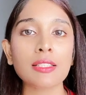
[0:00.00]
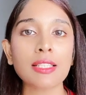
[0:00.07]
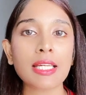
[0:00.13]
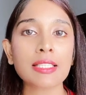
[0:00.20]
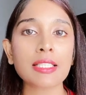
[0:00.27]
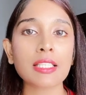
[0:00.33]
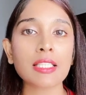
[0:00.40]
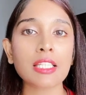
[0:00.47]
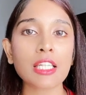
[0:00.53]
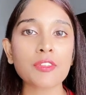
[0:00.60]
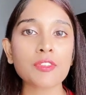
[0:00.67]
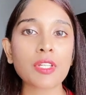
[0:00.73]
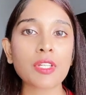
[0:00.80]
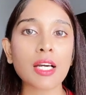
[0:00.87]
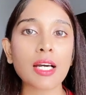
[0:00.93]
that
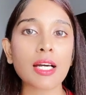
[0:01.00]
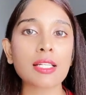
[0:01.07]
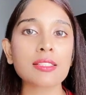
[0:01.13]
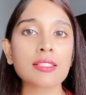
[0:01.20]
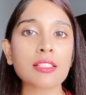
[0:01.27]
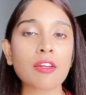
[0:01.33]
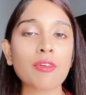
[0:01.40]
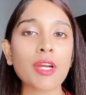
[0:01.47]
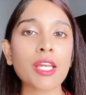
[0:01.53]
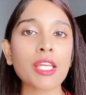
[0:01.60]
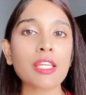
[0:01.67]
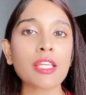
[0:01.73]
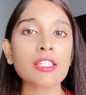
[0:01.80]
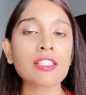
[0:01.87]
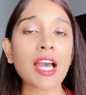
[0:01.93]
gives us a
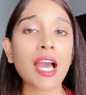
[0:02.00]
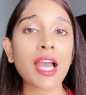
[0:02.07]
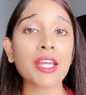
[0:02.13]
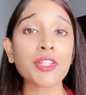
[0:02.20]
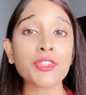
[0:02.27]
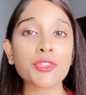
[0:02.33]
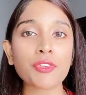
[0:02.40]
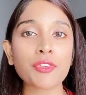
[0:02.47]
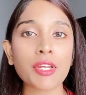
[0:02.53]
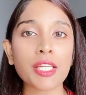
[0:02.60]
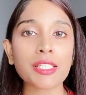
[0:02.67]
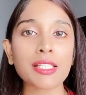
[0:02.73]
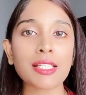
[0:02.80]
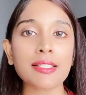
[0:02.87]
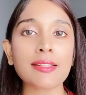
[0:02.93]
very
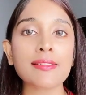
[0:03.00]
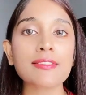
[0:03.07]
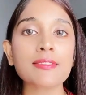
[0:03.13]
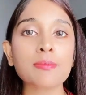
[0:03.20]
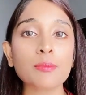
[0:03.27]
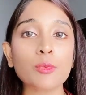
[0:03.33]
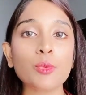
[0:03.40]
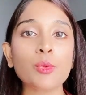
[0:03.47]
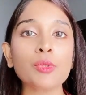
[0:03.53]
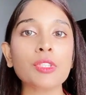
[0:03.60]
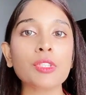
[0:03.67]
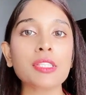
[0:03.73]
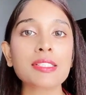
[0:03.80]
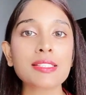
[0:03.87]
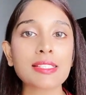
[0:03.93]
hydrated,
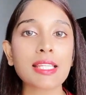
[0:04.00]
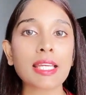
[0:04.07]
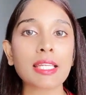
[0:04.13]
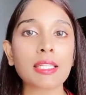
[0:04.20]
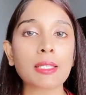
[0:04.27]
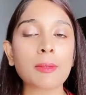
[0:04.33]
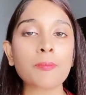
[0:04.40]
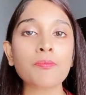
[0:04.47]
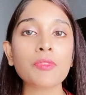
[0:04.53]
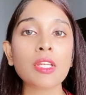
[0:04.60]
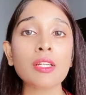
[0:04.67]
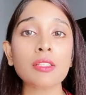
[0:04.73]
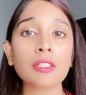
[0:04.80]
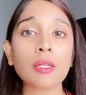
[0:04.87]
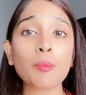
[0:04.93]
smooth skin.
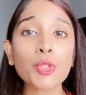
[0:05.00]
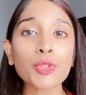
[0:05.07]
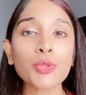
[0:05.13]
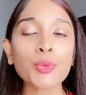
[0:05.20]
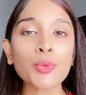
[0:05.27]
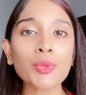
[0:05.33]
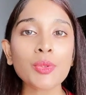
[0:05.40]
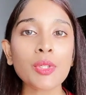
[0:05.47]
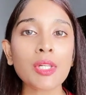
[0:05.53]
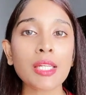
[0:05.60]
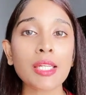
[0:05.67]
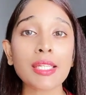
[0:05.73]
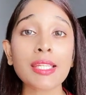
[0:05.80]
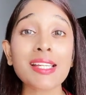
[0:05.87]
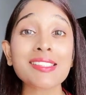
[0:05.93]
Number two,
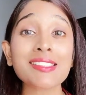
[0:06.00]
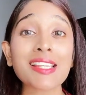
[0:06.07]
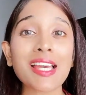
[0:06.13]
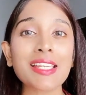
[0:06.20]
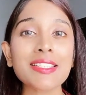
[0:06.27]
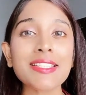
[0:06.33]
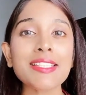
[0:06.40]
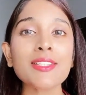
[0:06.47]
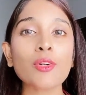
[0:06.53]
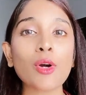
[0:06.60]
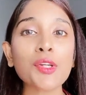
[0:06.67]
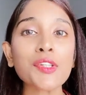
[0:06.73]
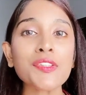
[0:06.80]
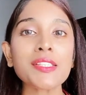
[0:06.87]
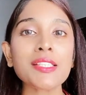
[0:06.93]
it has
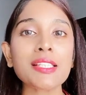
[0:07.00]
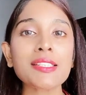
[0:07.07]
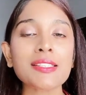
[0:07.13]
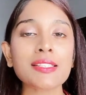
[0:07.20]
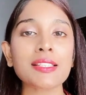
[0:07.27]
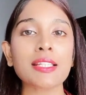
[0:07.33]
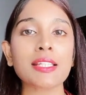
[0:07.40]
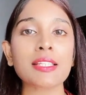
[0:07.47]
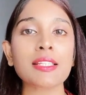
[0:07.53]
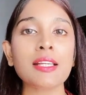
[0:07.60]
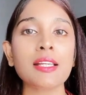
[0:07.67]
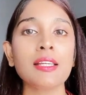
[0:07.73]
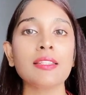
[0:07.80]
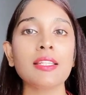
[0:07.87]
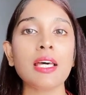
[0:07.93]
antioxidants in it.
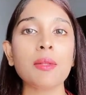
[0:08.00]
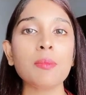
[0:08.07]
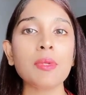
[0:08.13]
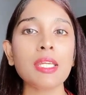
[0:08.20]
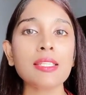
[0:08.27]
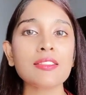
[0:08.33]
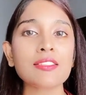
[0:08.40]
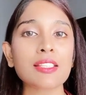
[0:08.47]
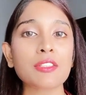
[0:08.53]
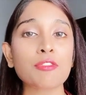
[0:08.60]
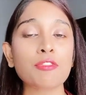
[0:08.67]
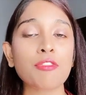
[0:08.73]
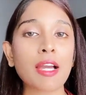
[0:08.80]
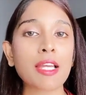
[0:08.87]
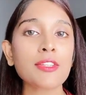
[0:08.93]
That means it
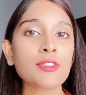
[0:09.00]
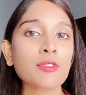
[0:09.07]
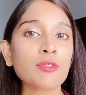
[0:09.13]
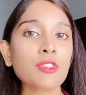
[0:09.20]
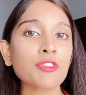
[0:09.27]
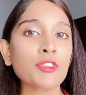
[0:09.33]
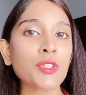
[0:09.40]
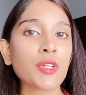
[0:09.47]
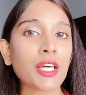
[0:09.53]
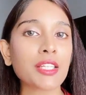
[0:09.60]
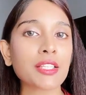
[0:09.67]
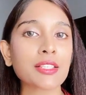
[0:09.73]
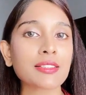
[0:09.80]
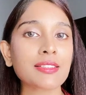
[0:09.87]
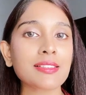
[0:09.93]
fights off the free
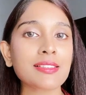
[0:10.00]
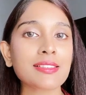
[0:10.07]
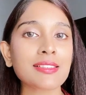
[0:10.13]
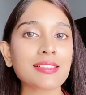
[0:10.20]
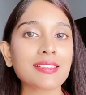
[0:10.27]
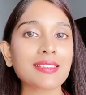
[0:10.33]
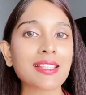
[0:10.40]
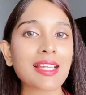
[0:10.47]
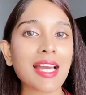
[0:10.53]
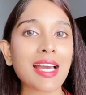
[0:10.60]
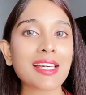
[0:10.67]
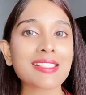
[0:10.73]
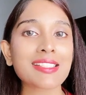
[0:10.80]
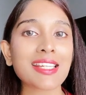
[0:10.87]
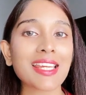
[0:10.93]
radicals
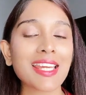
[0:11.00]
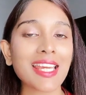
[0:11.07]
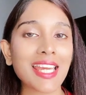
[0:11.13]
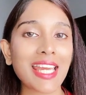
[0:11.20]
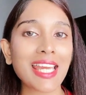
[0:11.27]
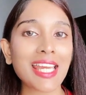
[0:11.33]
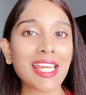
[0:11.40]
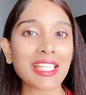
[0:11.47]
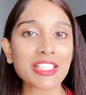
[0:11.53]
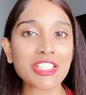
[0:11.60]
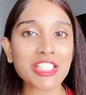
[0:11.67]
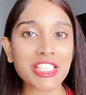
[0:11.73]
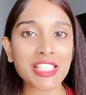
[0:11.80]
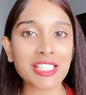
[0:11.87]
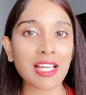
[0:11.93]
that
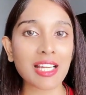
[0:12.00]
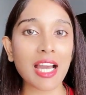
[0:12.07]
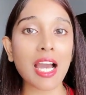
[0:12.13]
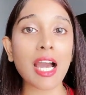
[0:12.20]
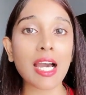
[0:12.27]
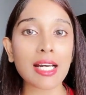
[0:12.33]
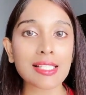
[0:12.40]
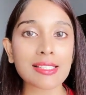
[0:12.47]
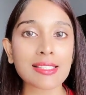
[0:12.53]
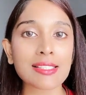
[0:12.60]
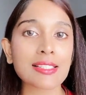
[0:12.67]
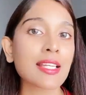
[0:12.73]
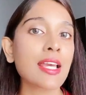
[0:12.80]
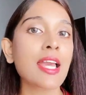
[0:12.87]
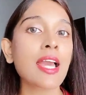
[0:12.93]
age
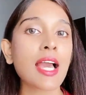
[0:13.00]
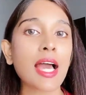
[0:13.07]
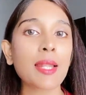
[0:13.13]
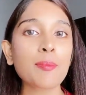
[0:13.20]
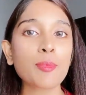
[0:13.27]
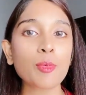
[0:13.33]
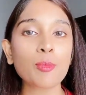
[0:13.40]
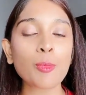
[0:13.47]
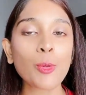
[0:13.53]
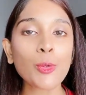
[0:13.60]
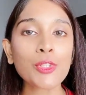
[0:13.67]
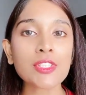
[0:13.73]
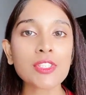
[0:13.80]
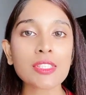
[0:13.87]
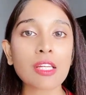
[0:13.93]
us and
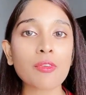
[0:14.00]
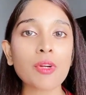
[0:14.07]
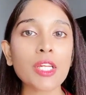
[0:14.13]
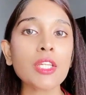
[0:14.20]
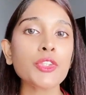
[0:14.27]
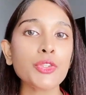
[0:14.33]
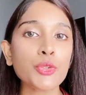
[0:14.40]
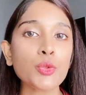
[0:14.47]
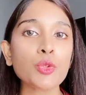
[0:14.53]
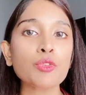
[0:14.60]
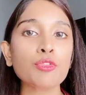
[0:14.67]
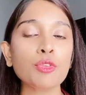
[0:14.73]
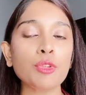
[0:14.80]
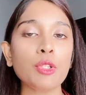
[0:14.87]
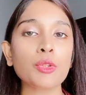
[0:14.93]
promotes a very
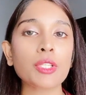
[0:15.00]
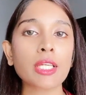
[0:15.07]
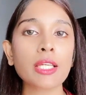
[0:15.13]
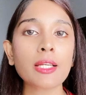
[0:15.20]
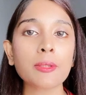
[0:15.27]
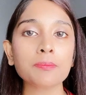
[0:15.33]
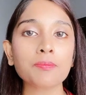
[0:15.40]
youthful looking